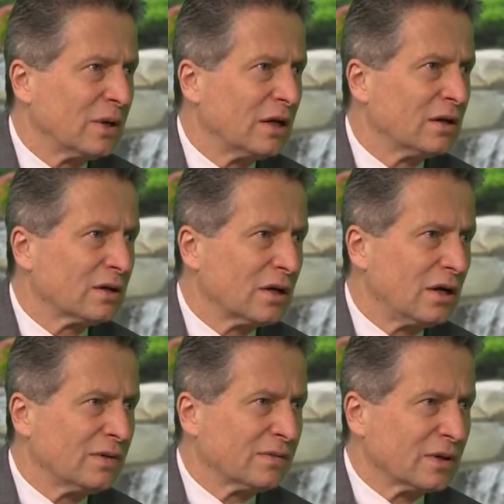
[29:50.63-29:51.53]
marital
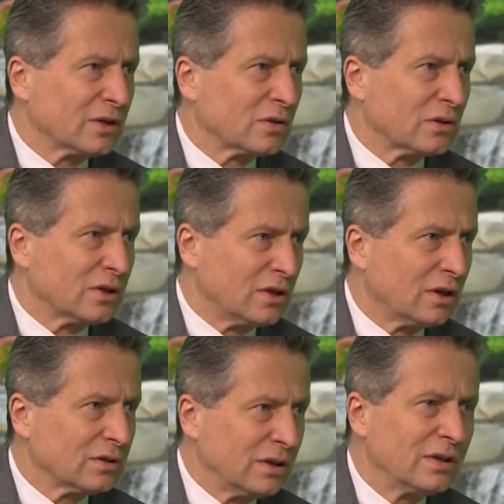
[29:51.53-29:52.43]
conflict or
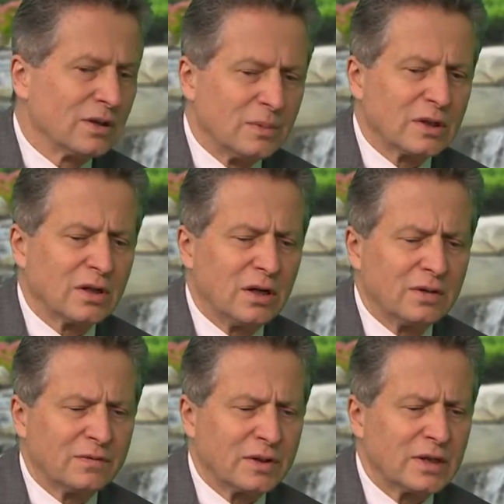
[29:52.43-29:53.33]
adult intimate
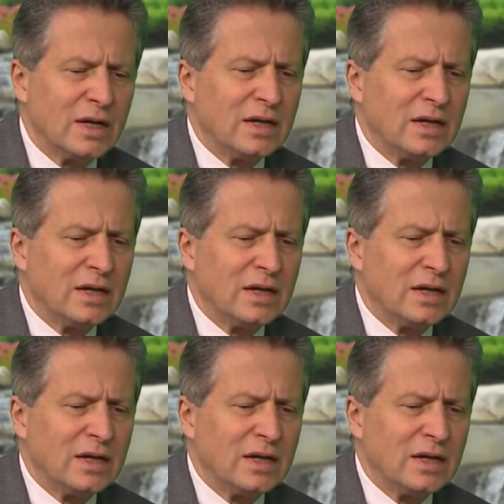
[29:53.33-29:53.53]
conflict.